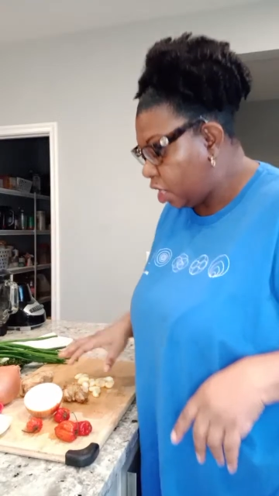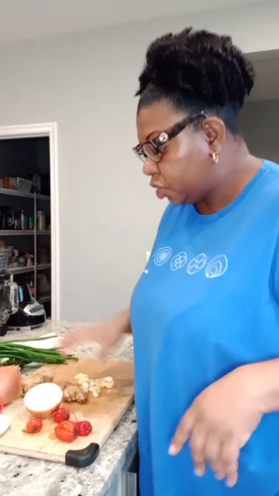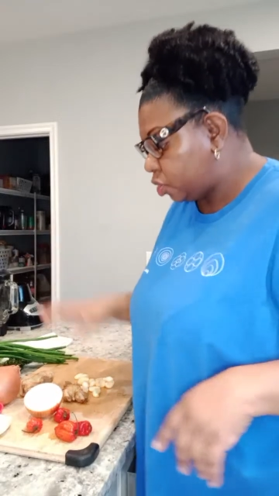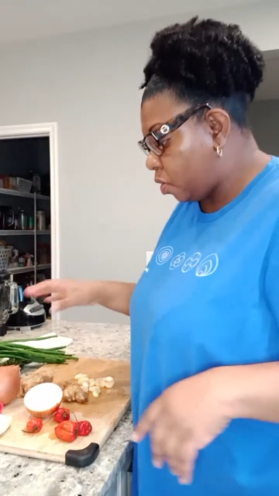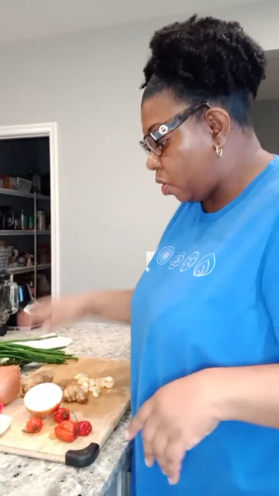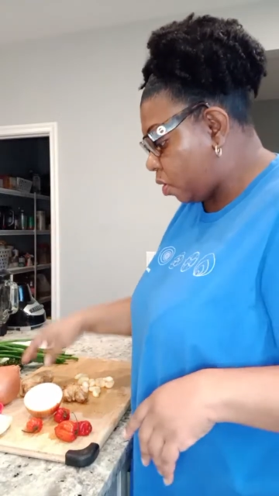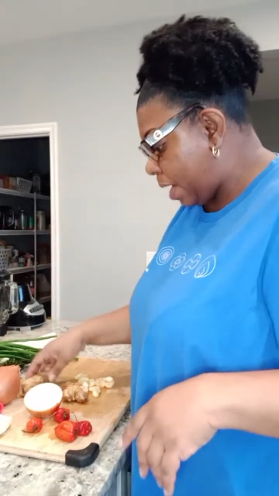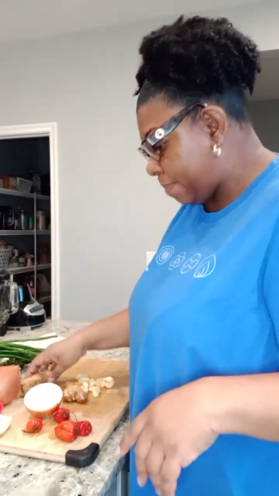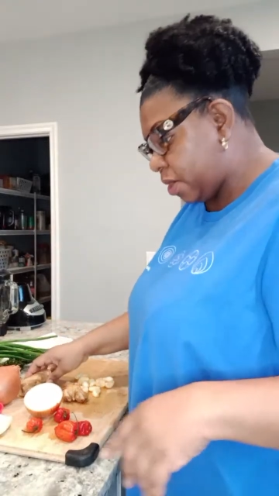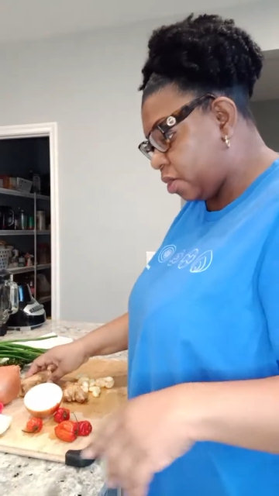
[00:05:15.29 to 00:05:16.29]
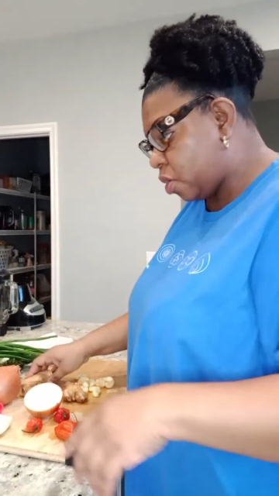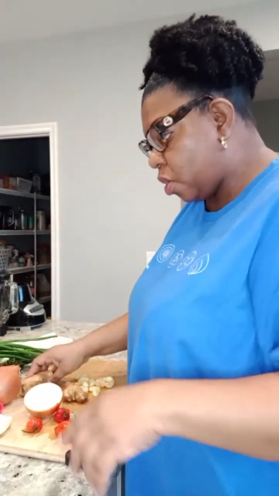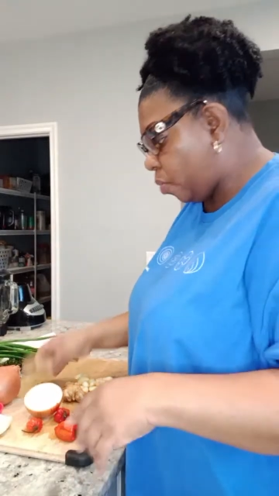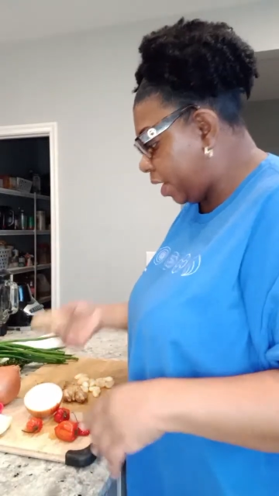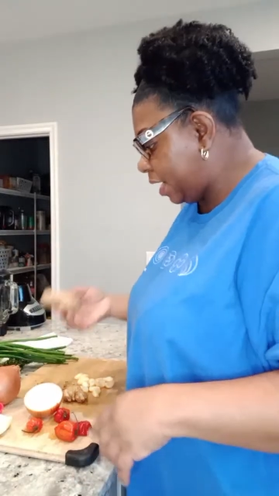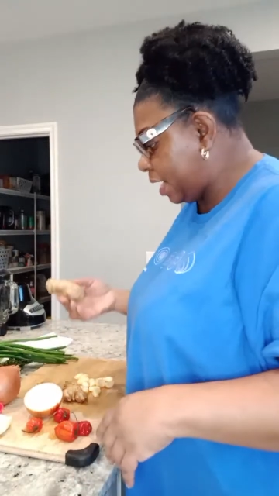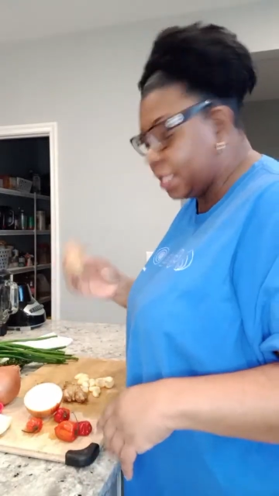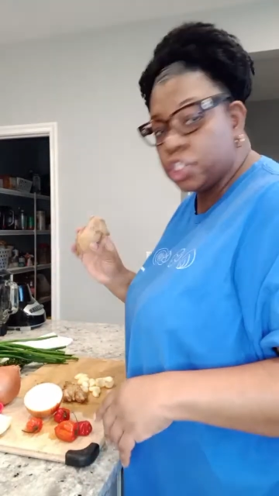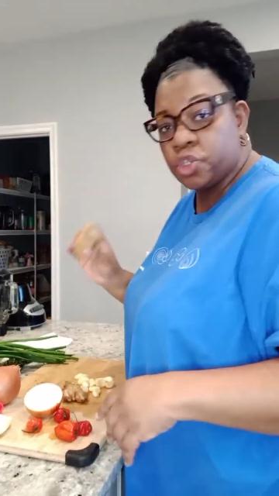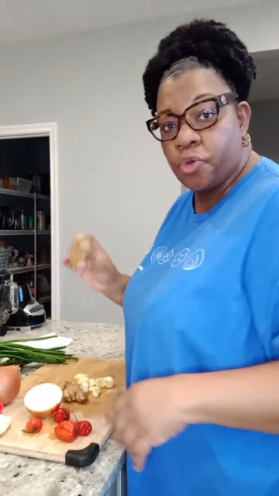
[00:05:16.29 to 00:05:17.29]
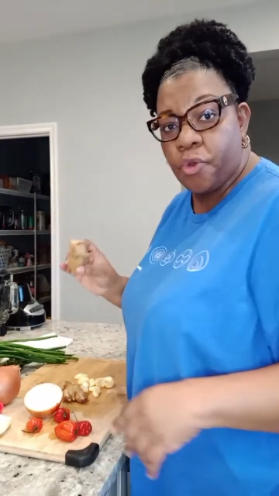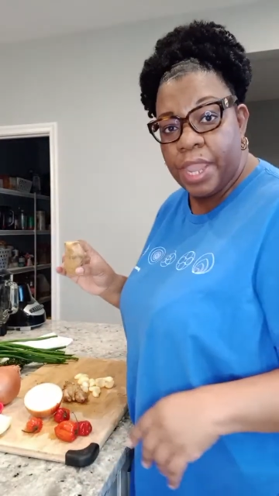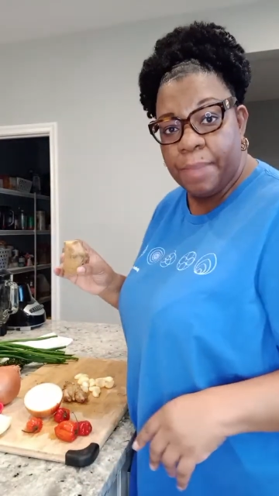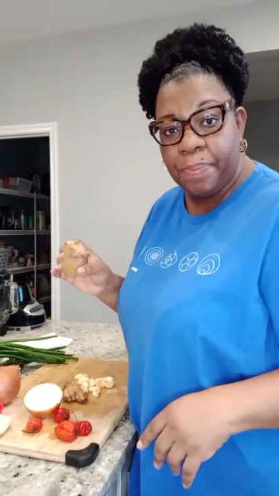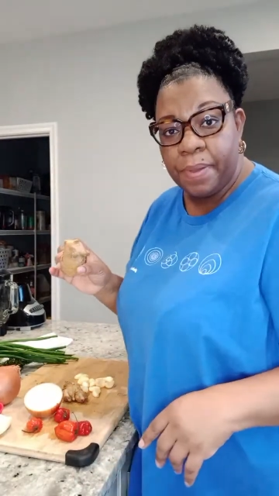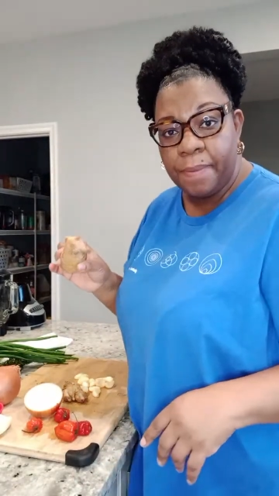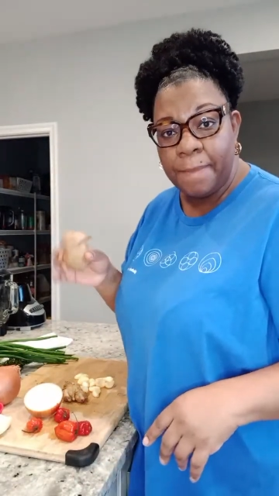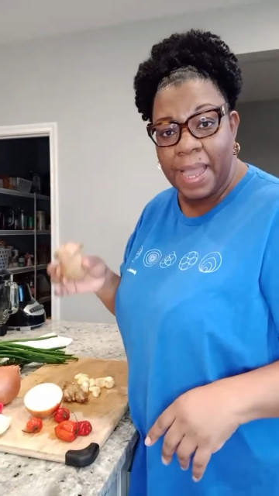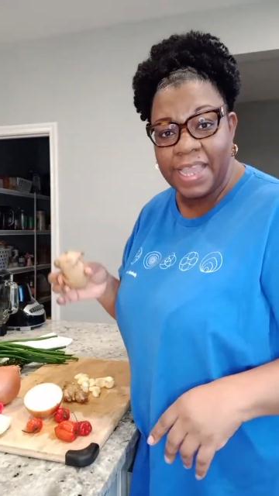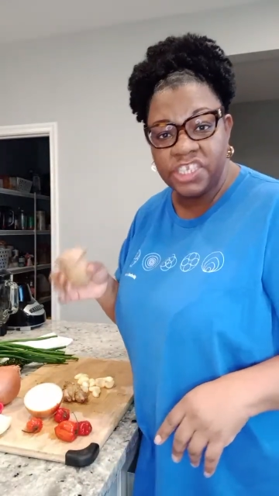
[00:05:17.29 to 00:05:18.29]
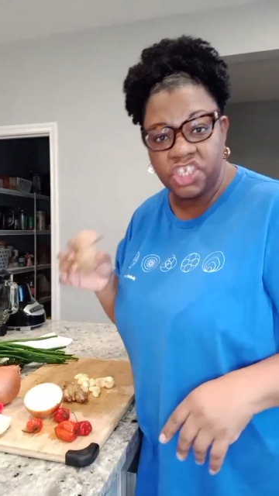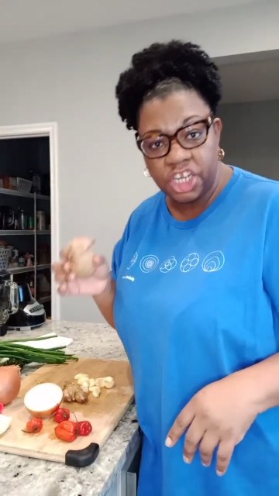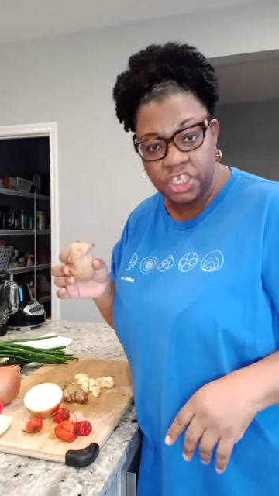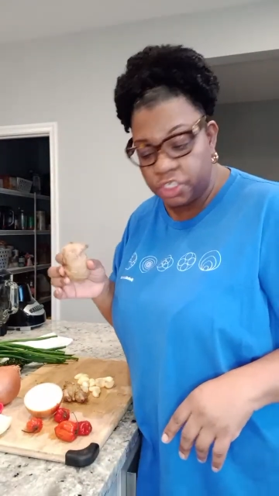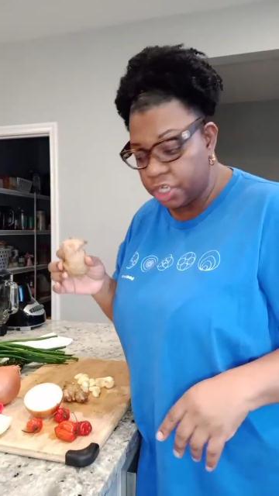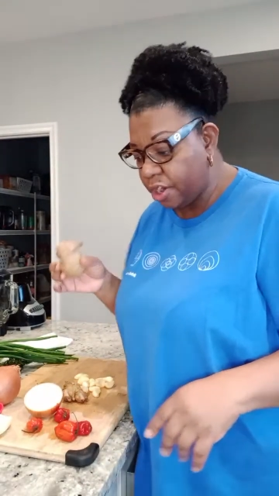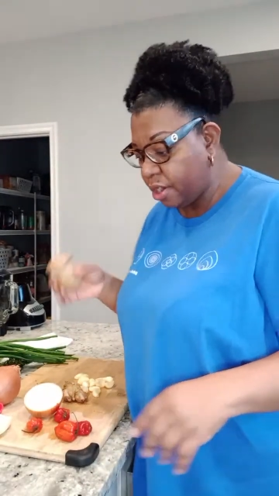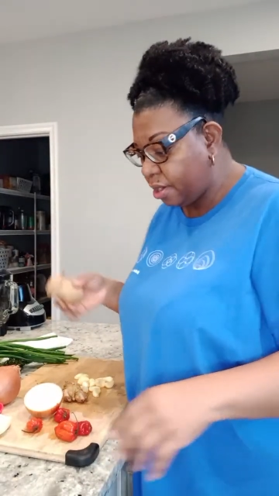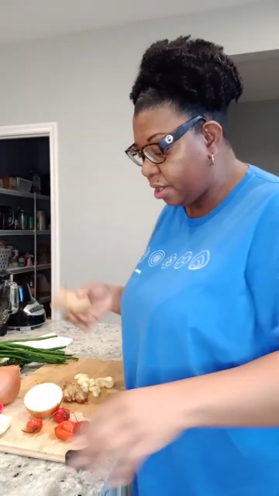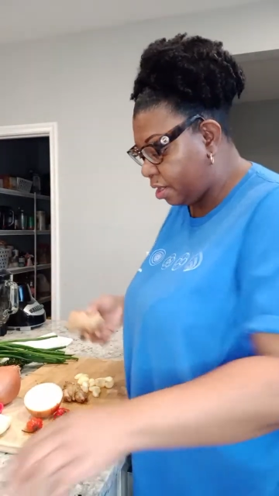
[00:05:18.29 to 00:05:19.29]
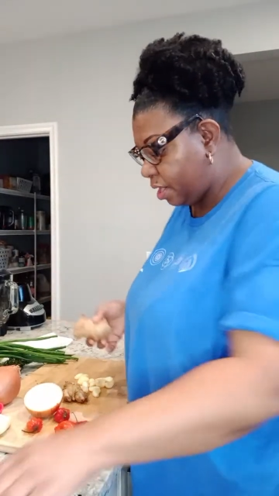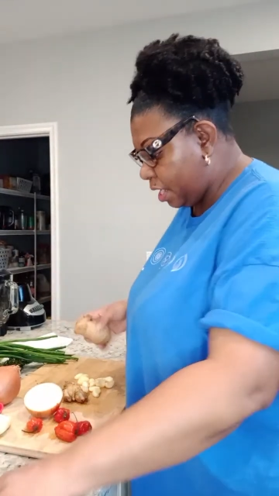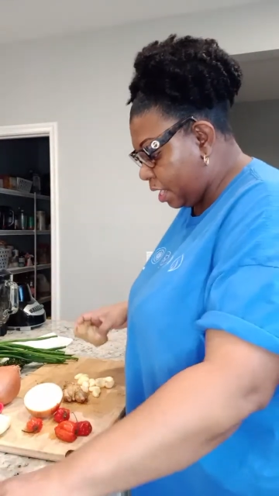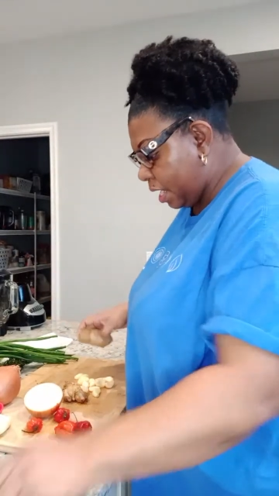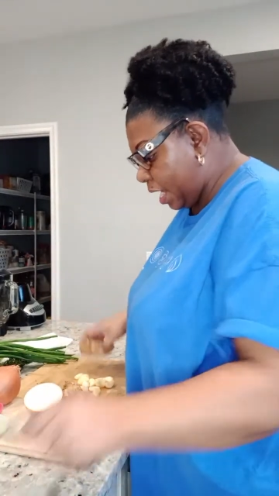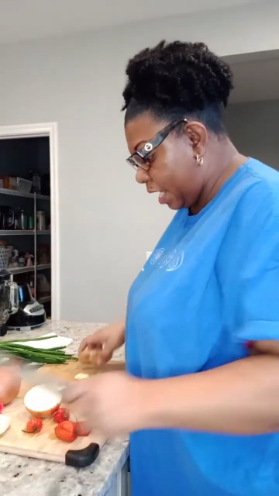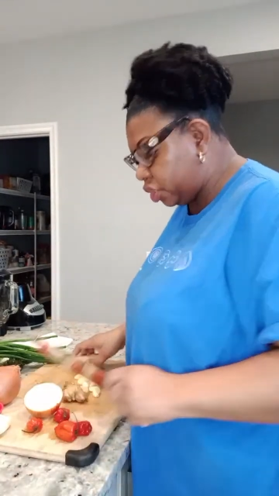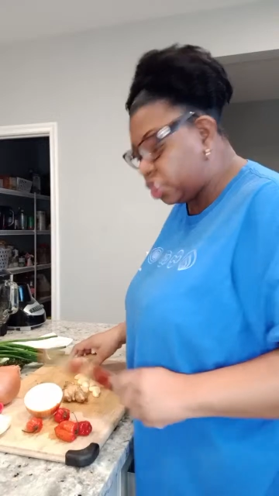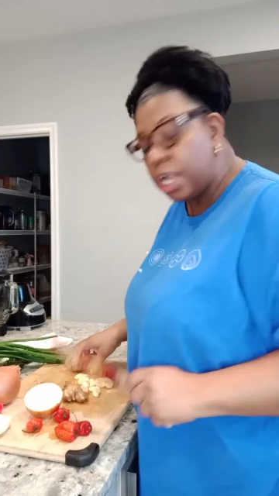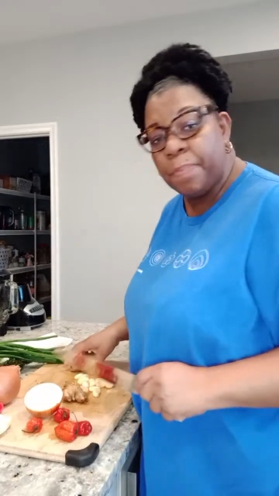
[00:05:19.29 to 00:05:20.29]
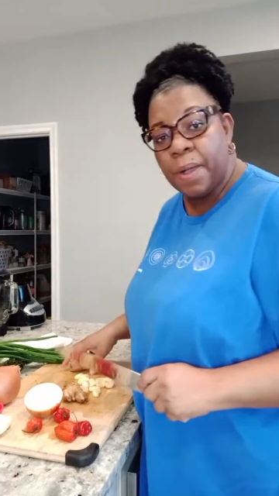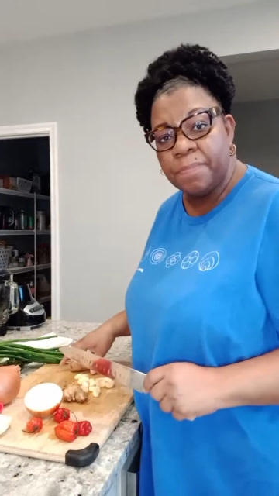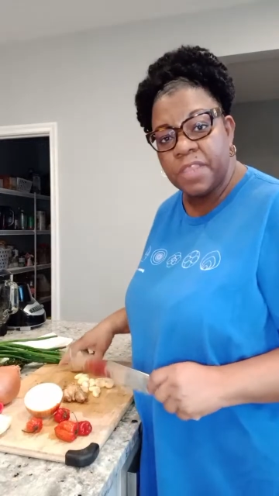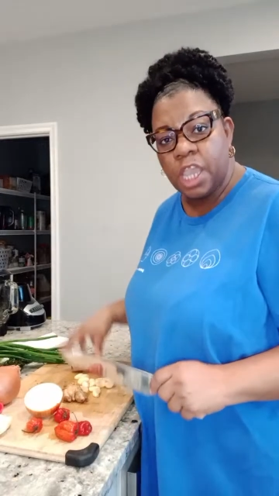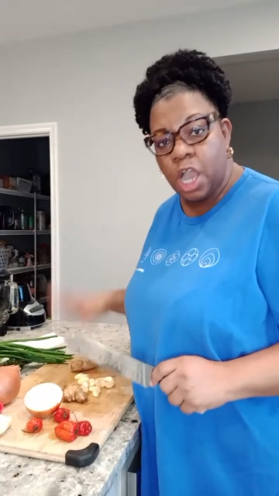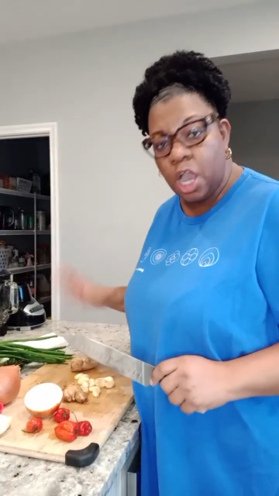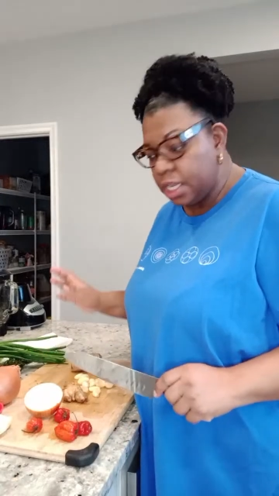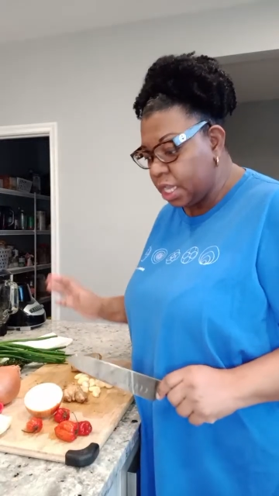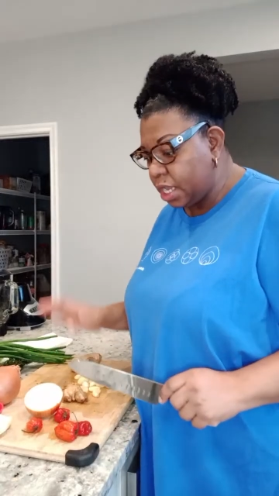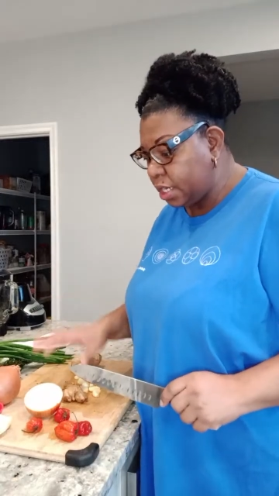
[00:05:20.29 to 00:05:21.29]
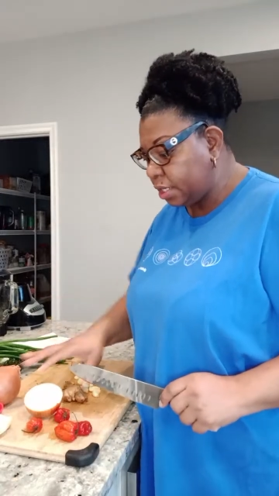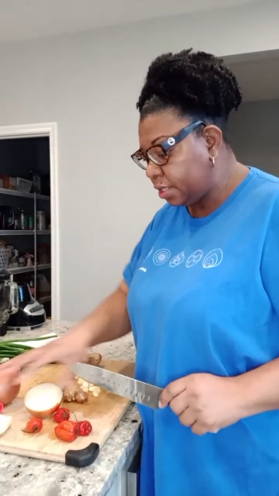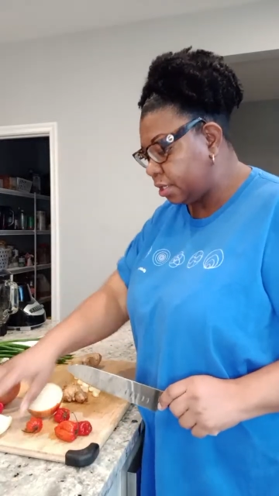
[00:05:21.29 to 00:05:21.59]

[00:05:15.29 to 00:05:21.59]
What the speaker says: so I'm gonna go in and scrape my ginger and chop up the onion.